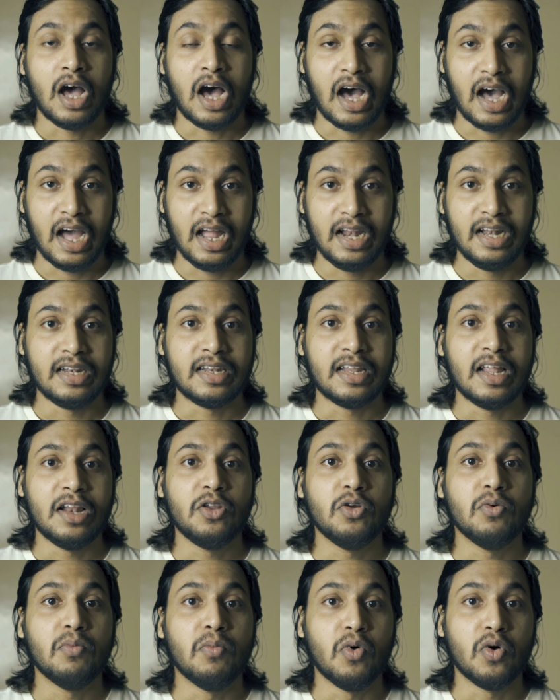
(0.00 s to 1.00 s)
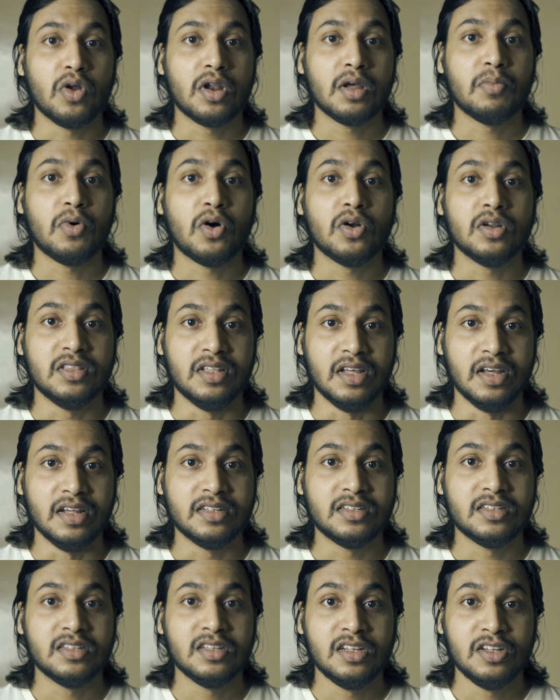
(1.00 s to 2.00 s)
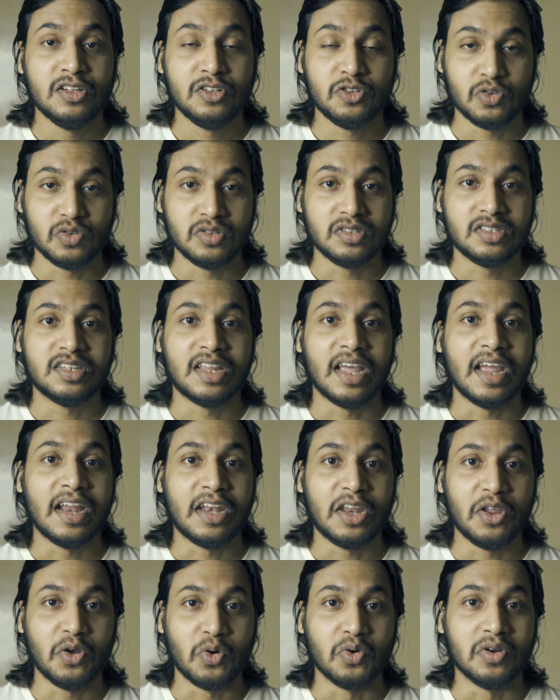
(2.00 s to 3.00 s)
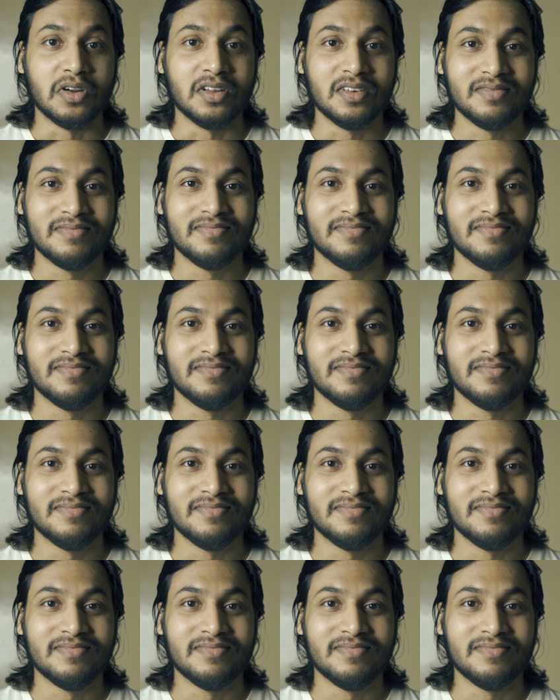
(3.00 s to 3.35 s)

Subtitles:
I'll tell you more about this. So stay tuned.